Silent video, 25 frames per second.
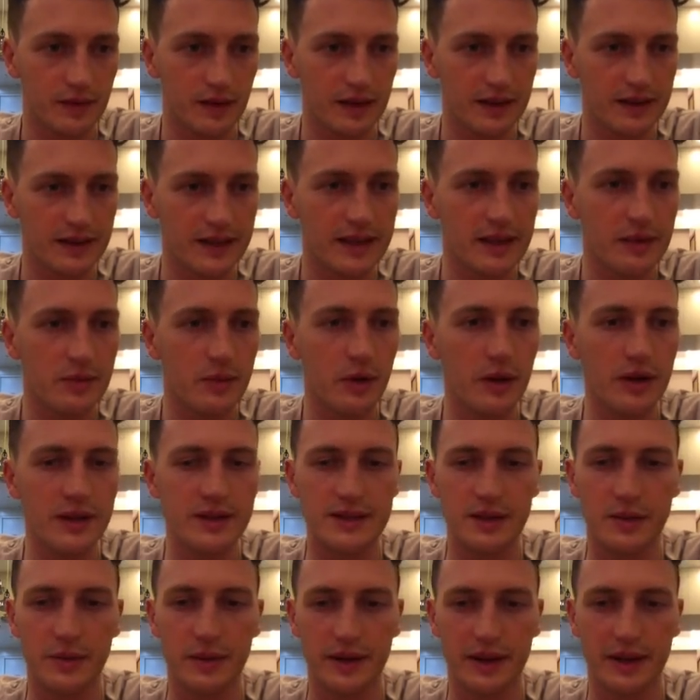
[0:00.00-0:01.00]
keywords
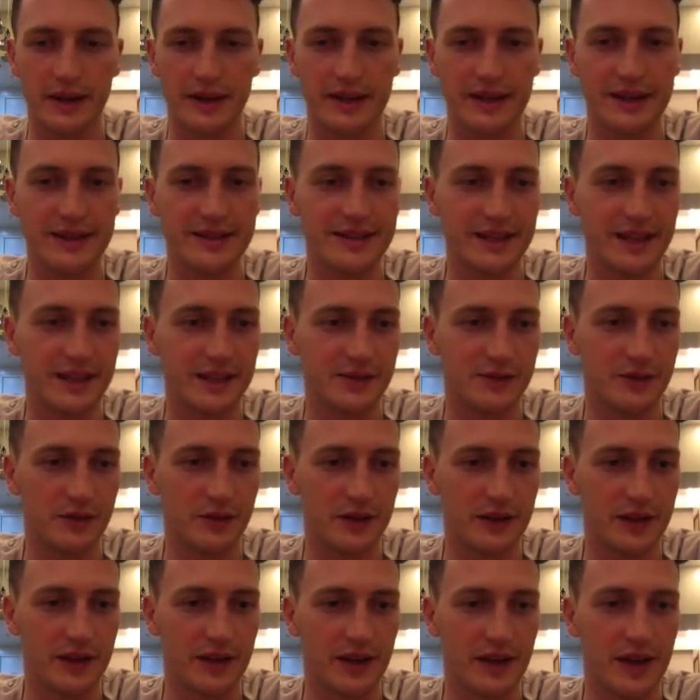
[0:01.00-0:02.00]
that we're getting indexed for
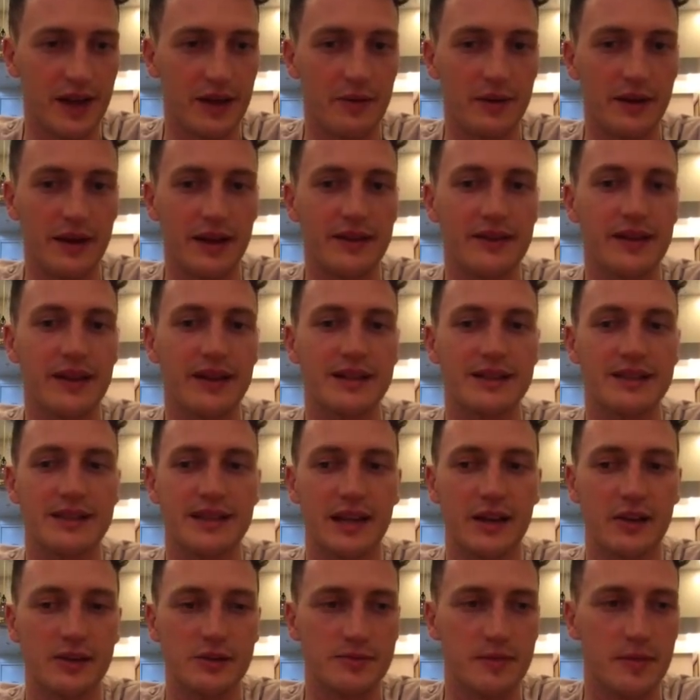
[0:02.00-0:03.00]
here, and we're getting that
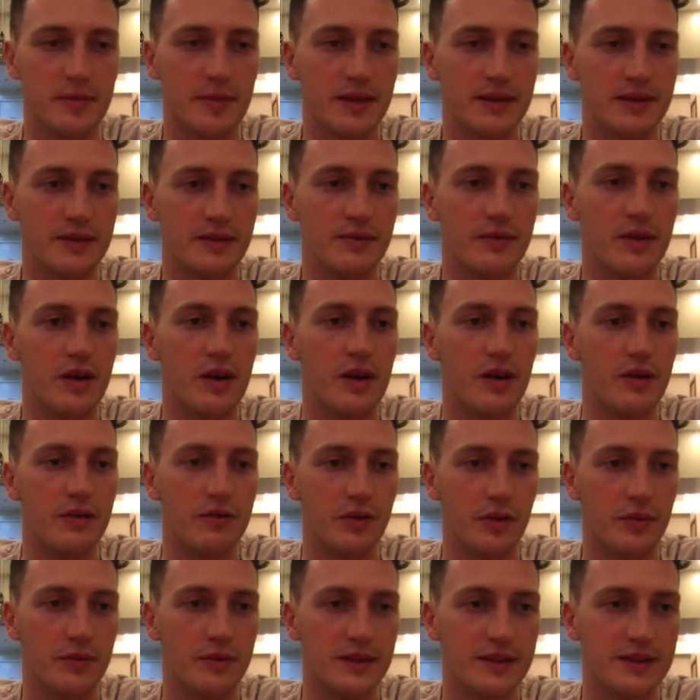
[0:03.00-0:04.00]
sales momentum
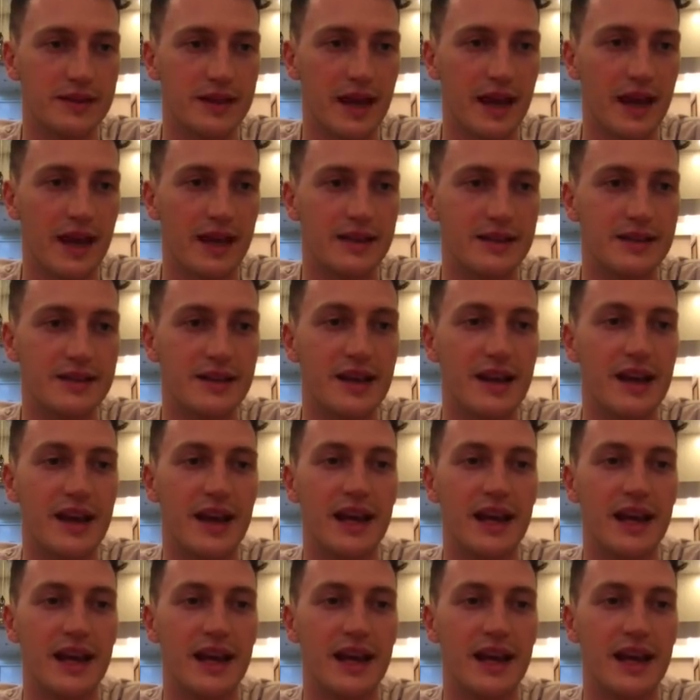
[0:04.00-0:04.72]
from these ads.